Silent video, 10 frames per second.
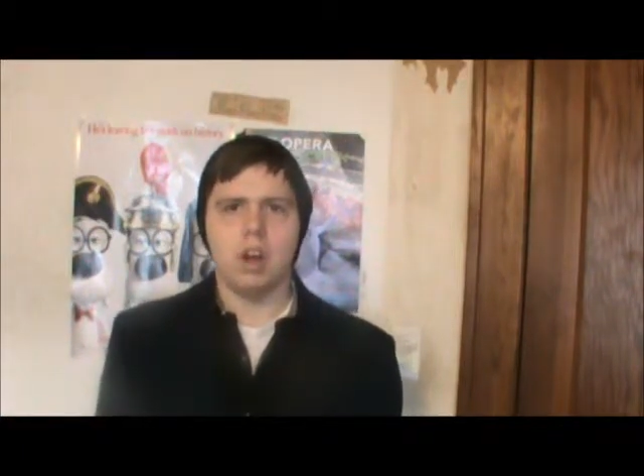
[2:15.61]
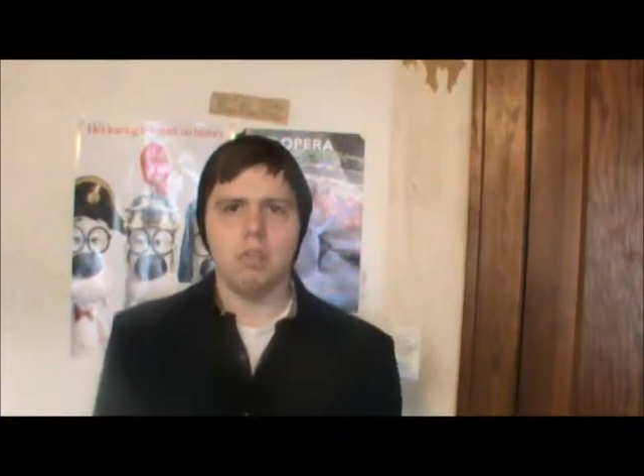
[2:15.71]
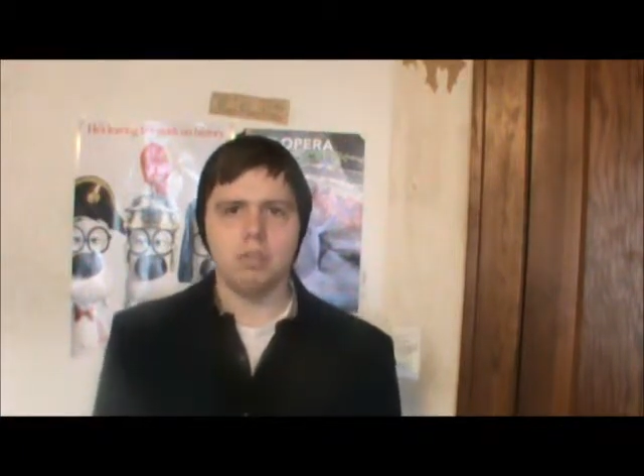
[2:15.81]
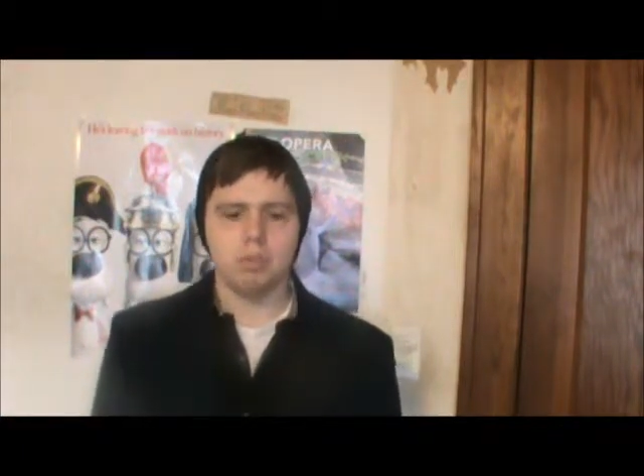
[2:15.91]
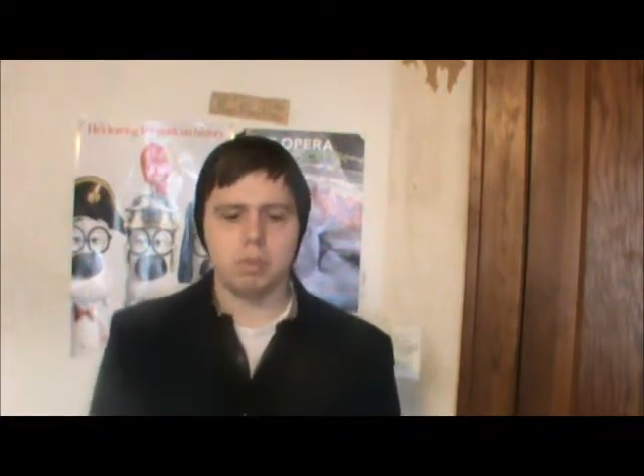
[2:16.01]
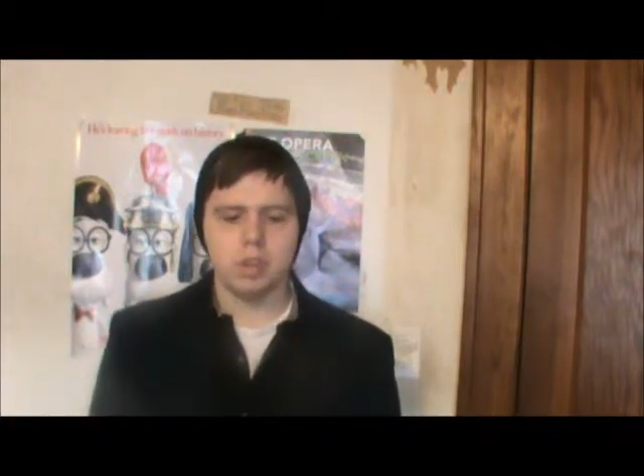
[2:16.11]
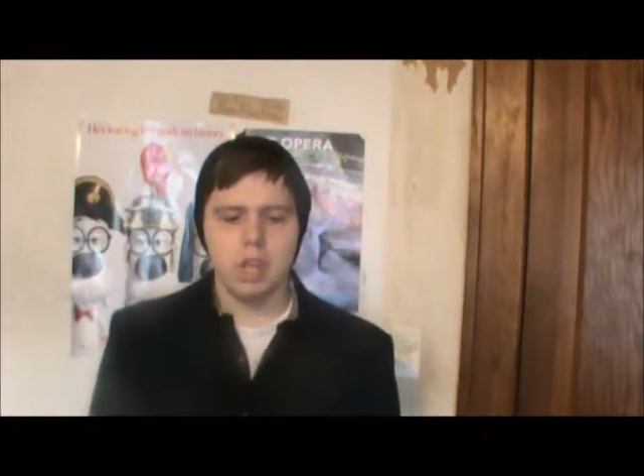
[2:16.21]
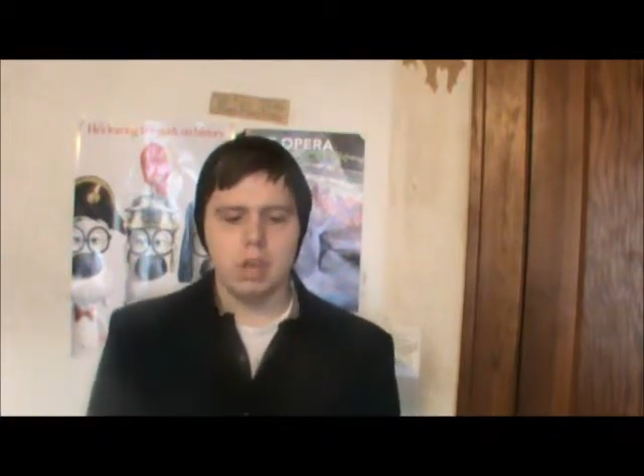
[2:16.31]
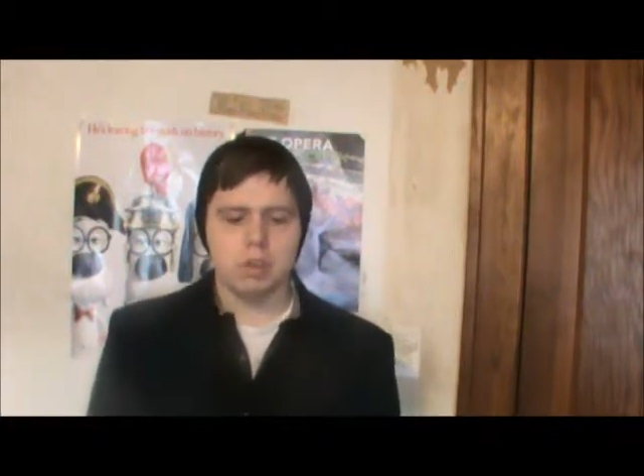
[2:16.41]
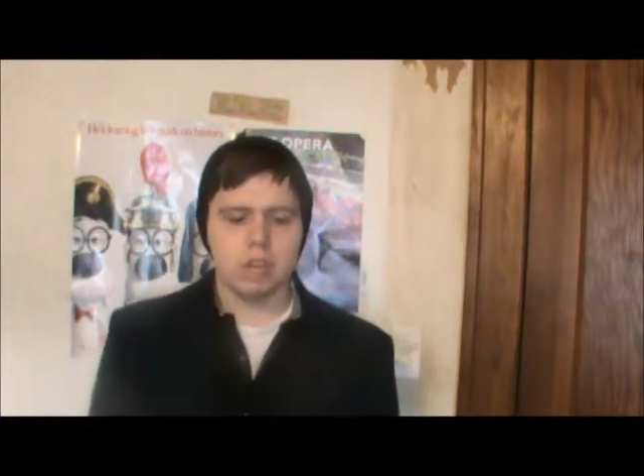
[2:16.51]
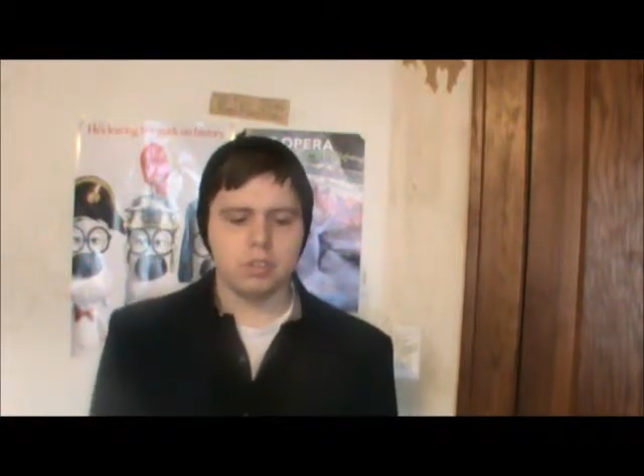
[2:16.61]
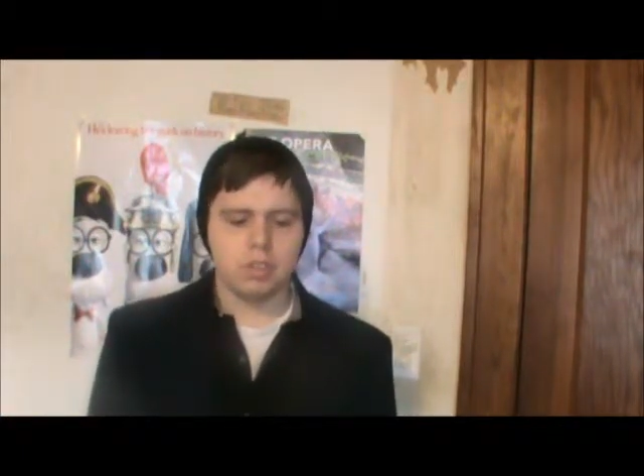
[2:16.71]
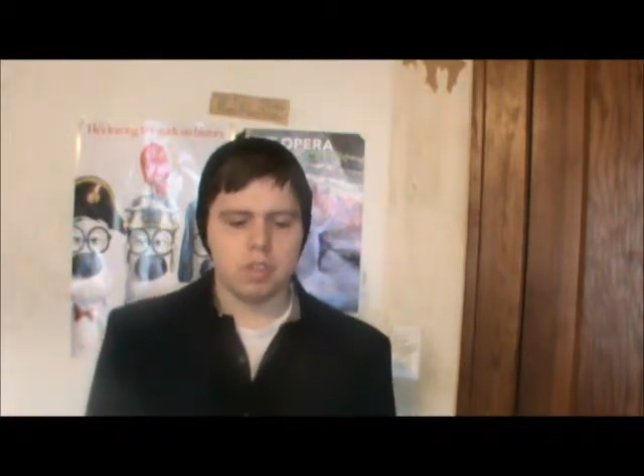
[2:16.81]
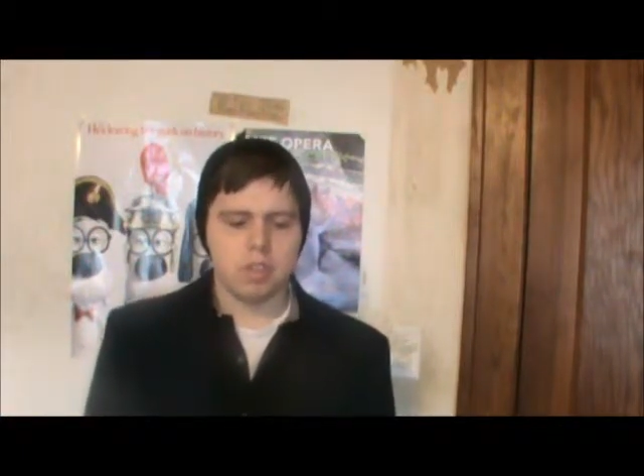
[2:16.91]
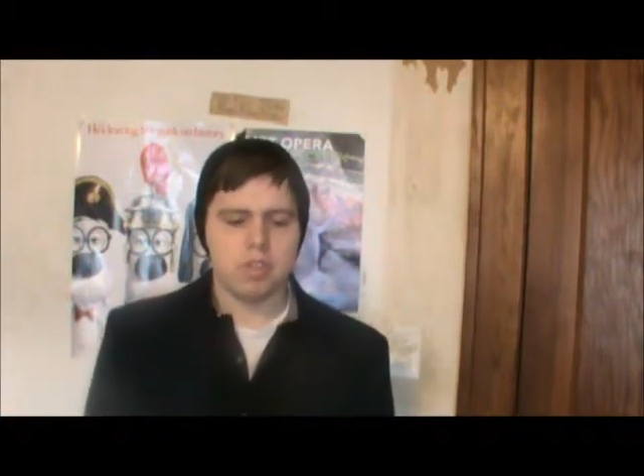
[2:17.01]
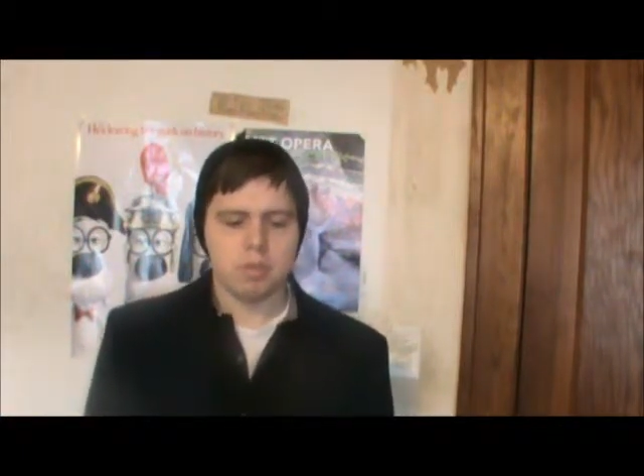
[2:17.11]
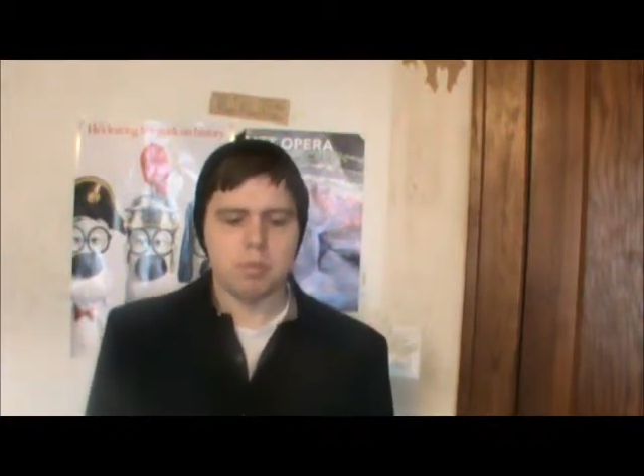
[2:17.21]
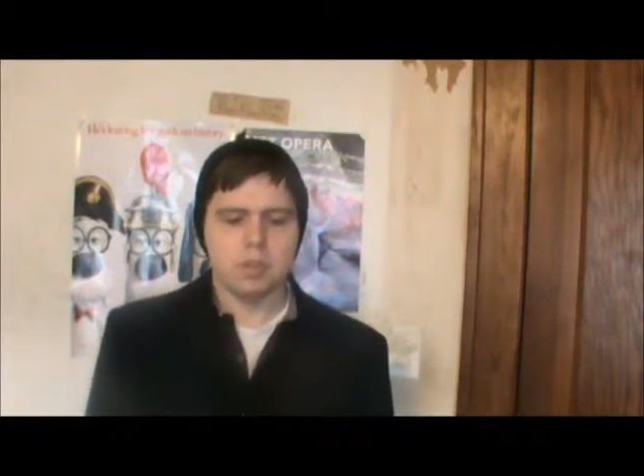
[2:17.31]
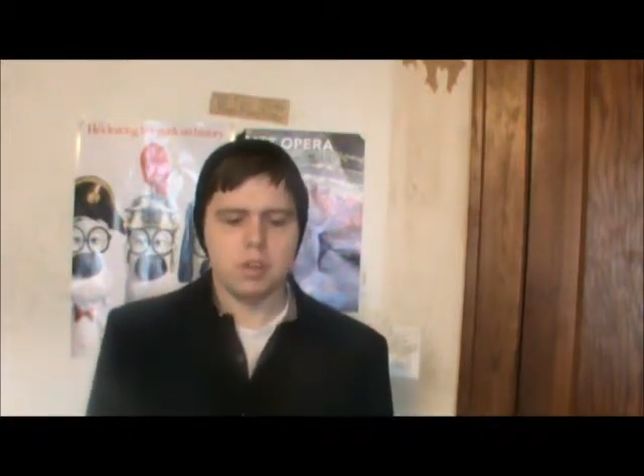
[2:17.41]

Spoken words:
all which are pretty great actresses.